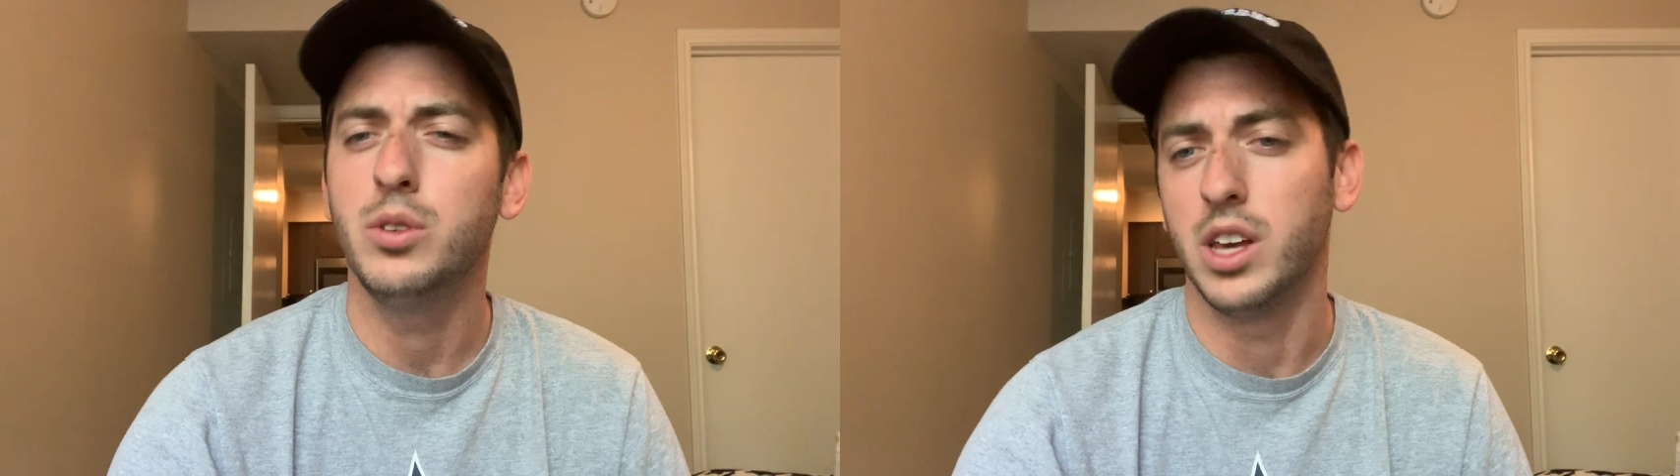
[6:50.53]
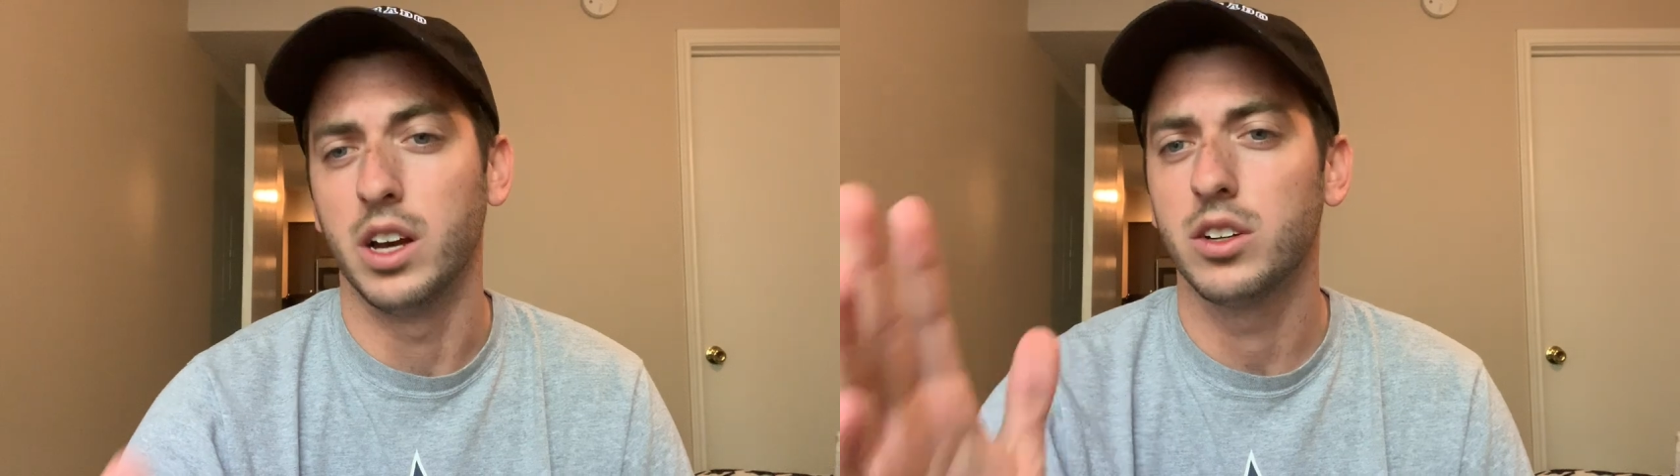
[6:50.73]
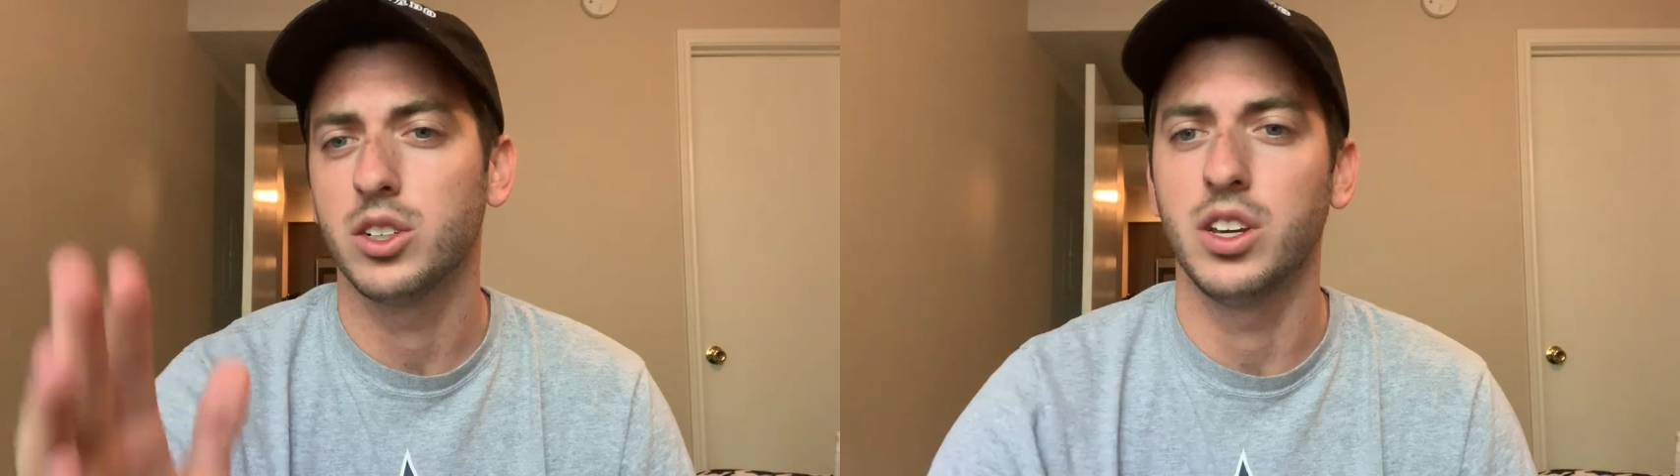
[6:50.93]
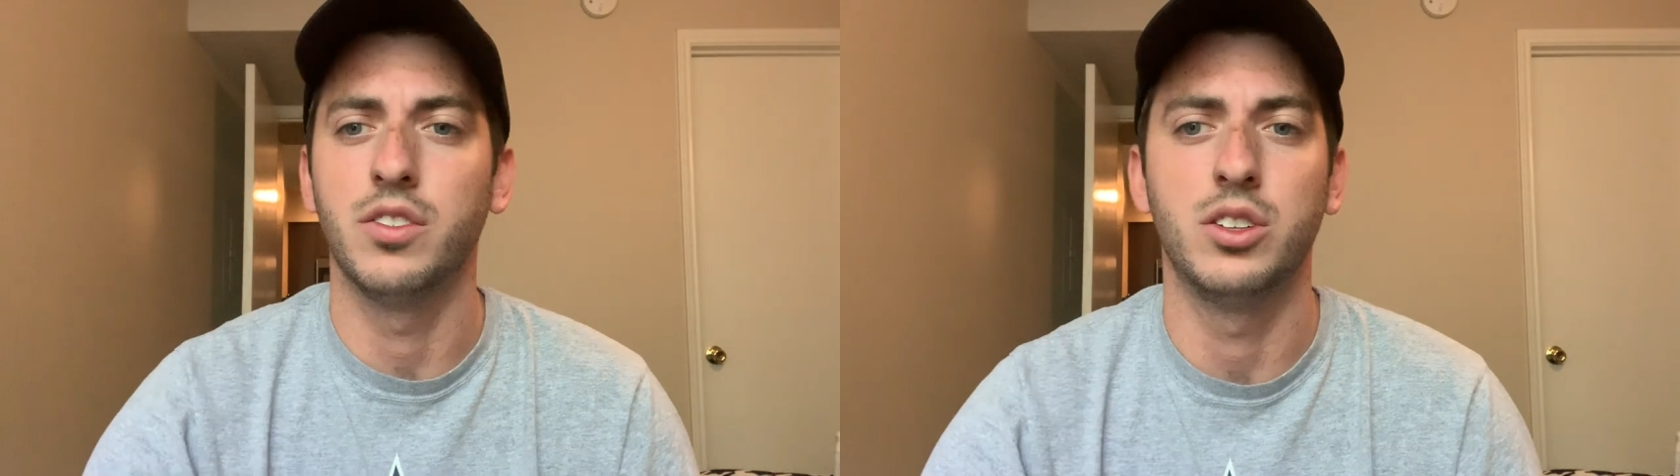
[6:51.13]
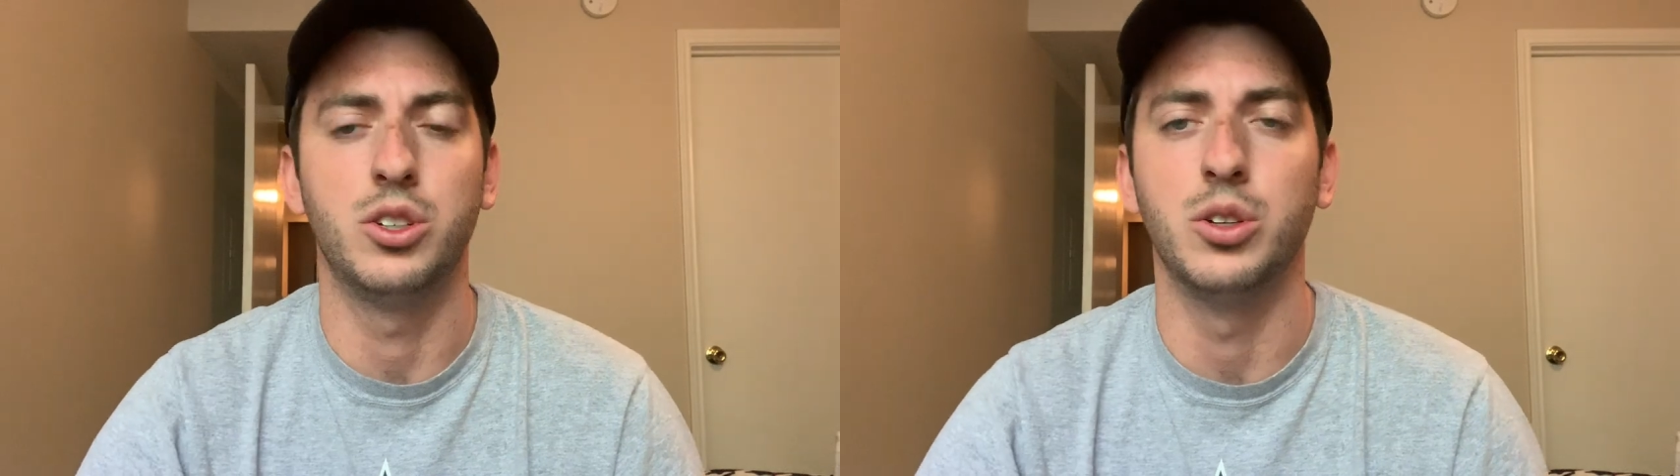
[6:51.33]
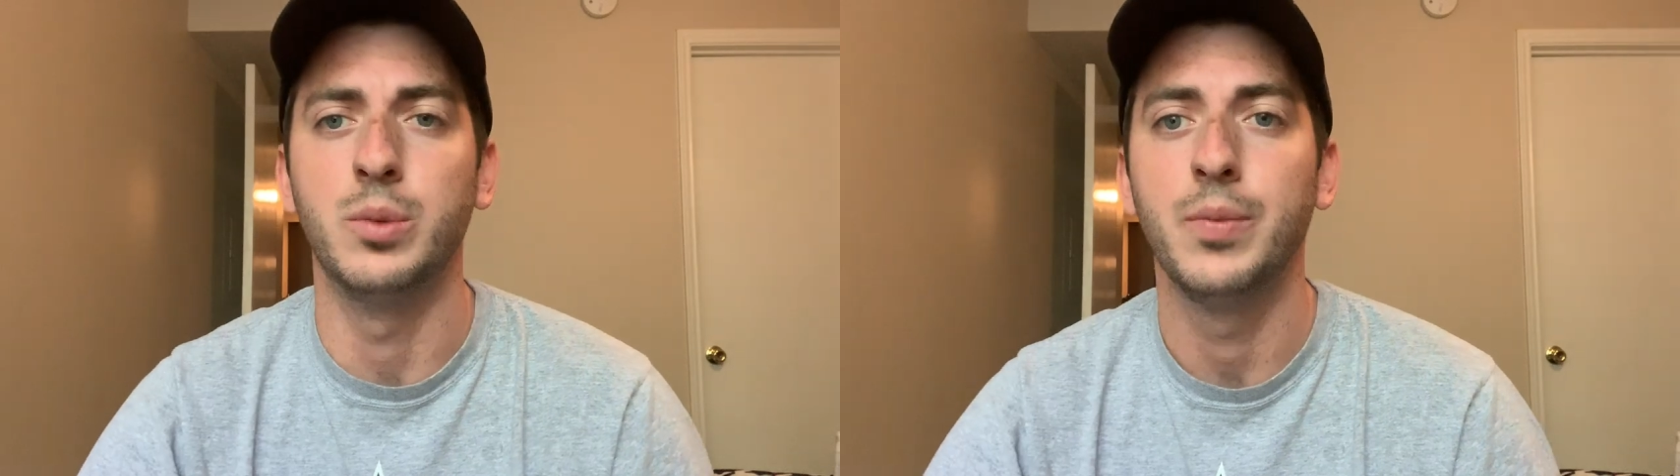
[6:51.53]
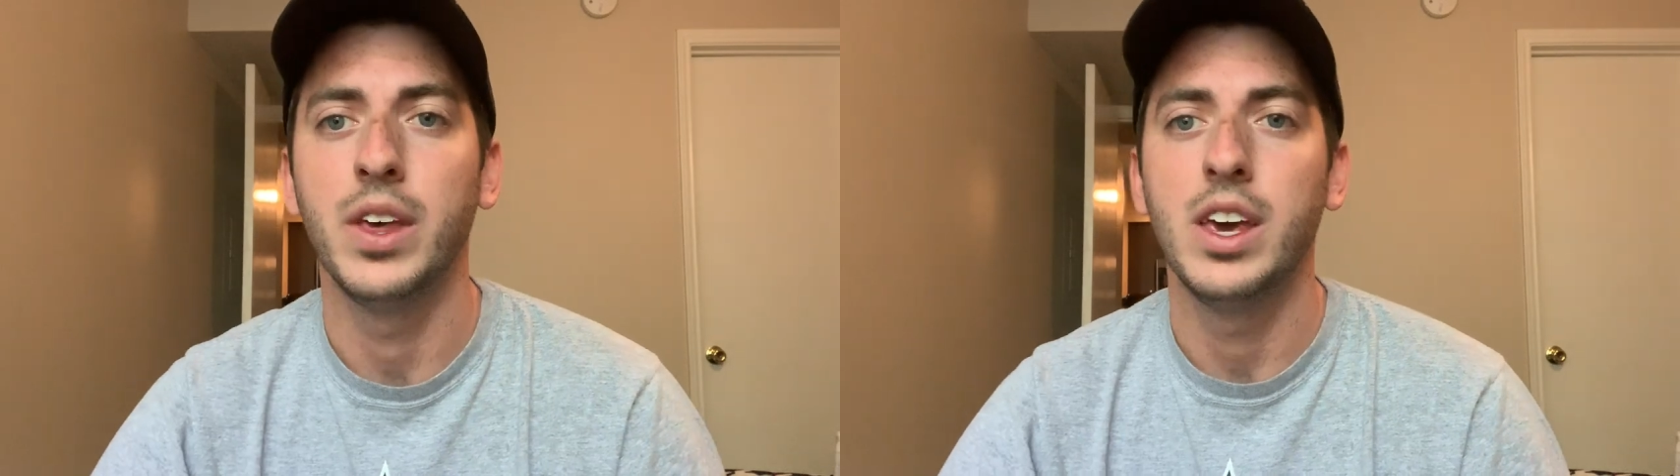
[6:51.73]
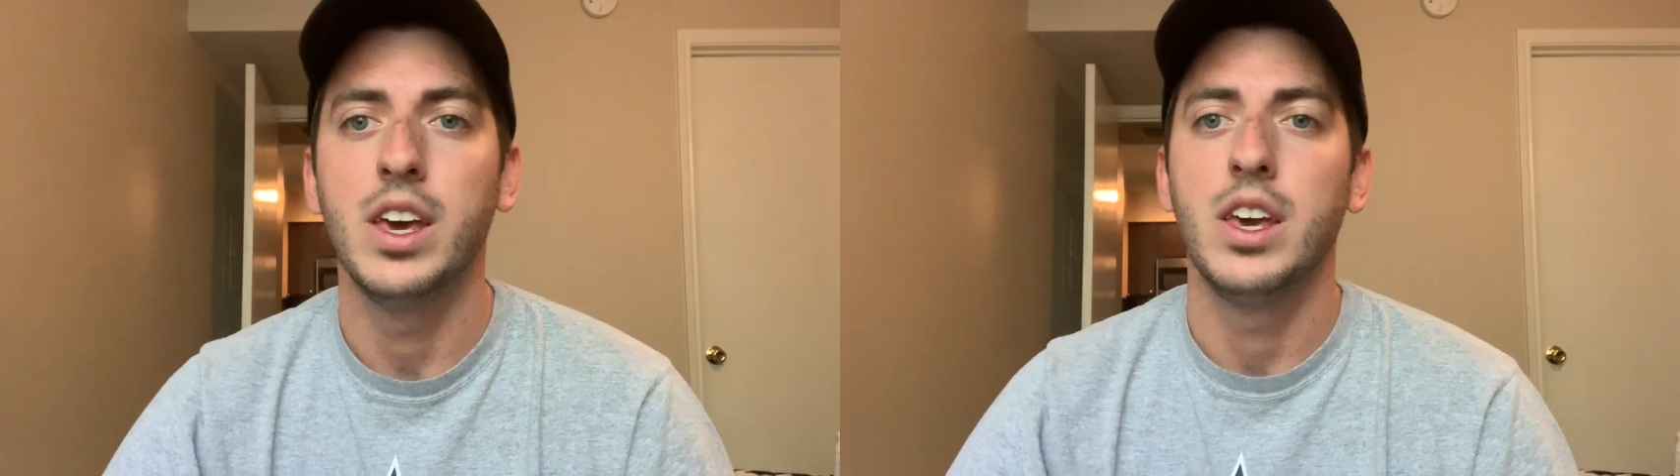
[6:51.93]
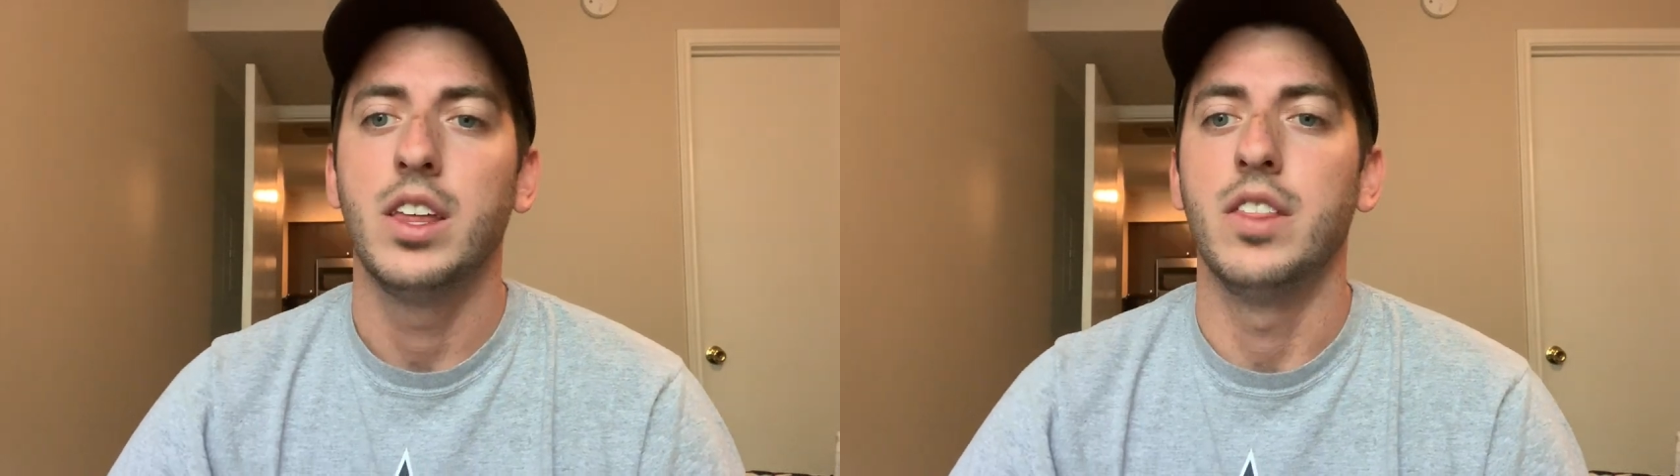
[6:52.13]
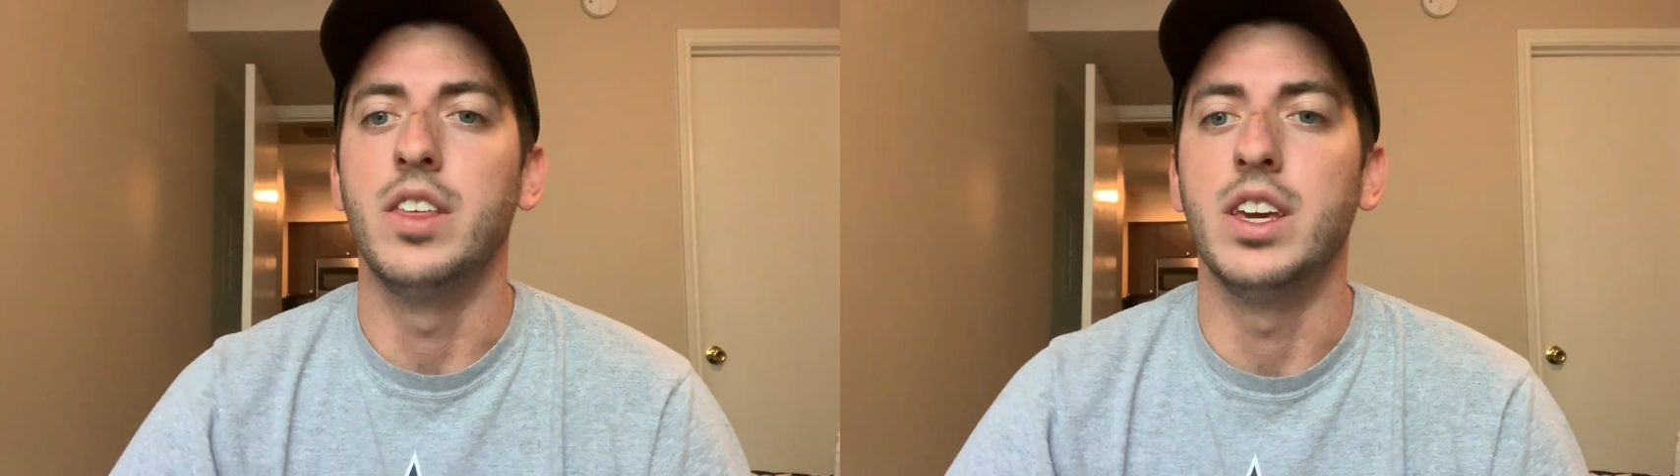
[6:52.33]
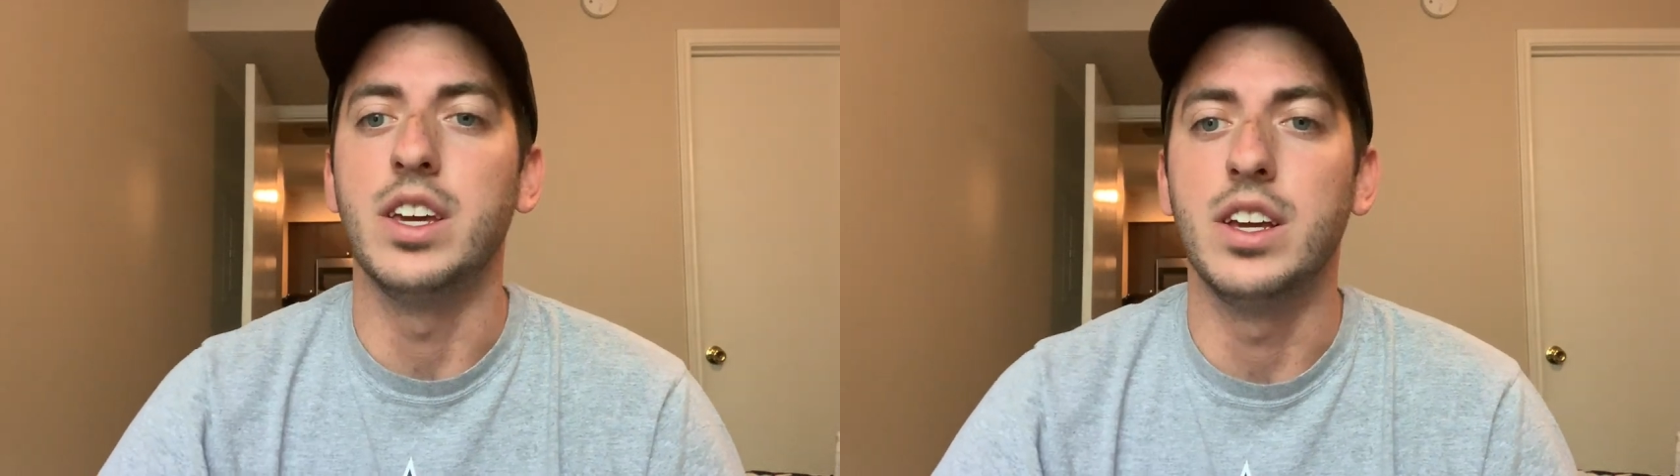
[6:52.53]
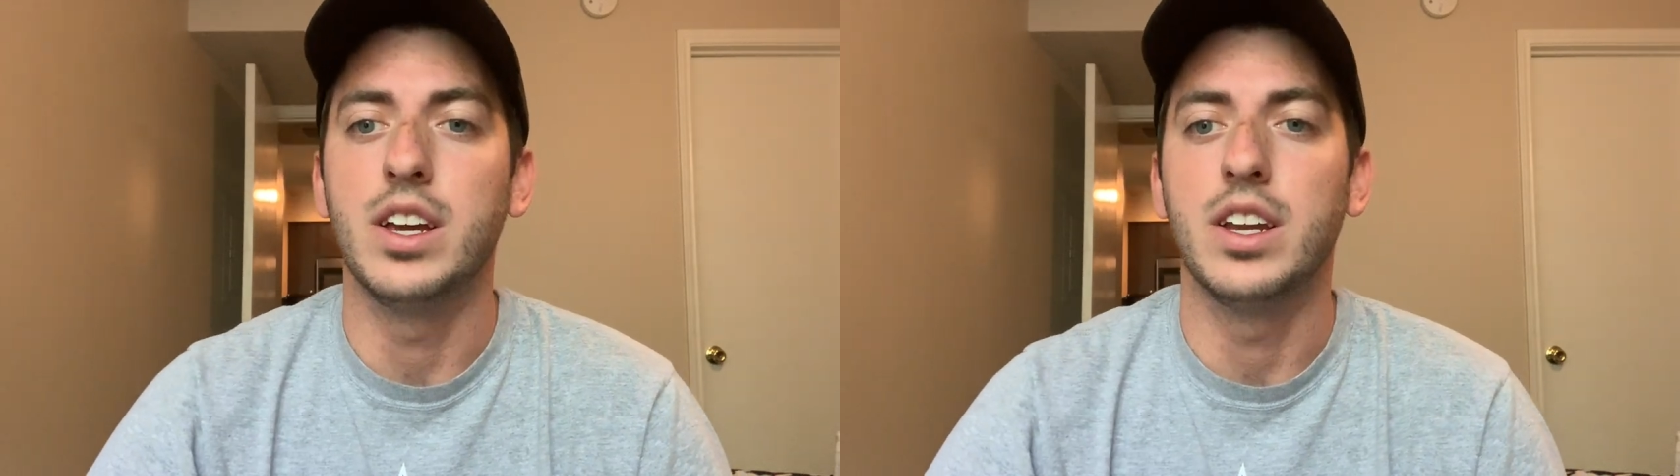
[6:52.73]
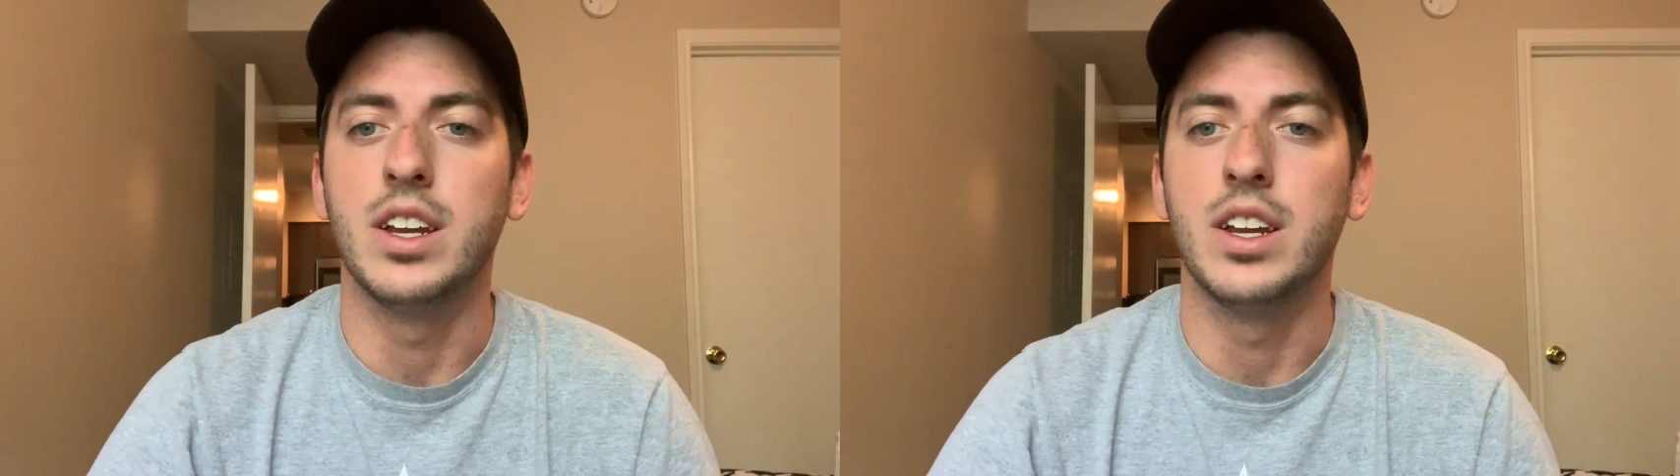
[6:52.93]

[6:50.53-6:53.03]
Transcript: Yeah, our seventh shoe, the